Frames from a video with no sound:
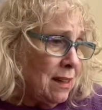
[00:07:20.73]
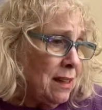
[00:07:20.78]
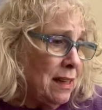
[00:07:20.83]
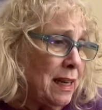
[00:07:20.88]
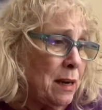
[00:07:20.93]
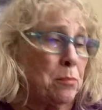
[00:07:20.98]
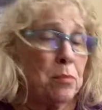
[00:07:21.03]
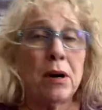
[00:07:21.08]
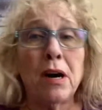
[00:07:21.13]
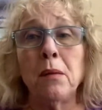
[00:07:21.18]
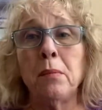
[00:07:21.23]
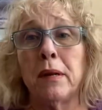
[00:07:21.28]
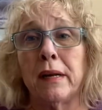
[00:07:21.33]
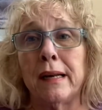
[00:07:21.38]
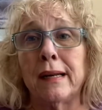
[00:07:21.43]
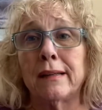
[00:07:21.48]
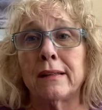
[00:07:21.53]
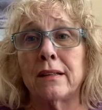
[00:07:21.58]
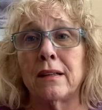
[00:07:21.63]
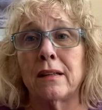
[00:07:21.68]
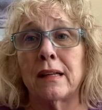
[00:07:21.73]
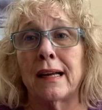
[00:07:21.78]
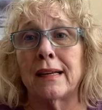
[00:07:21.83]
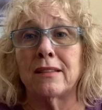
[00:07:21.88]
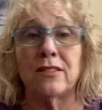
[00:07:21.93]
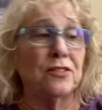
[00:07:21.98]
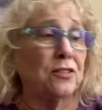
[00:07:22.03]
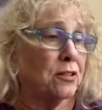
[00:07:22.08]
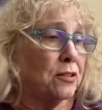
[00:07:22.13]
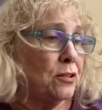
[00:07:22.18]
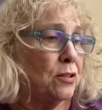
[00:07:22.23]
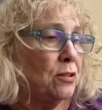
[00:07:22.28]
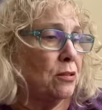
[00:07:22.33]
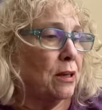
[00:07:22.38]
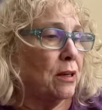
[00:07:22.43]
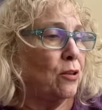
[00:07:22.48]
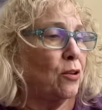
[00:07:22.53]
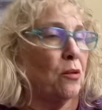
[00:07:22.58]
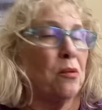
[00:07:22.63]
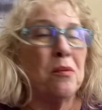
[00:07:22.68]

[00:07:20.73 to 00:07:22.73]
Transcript: and probably next last year too, I don't